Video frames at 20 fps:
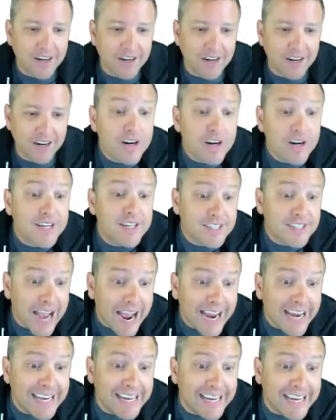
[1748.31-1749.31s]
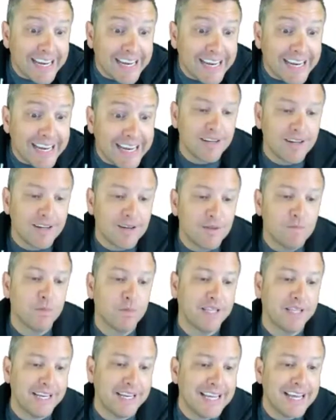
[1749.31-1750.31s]
They're exciting, but
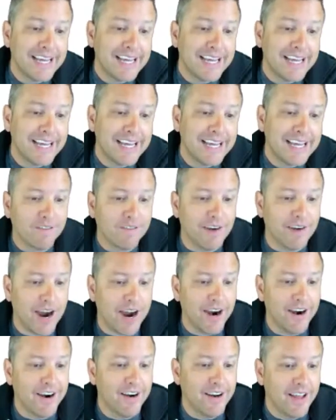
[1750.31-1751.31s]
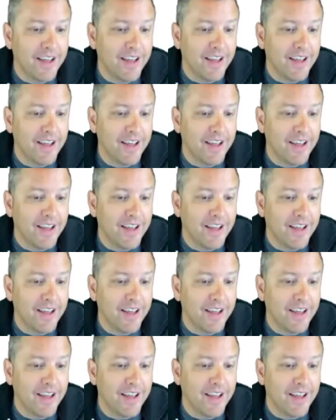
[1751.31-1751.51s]
they tend to backfire,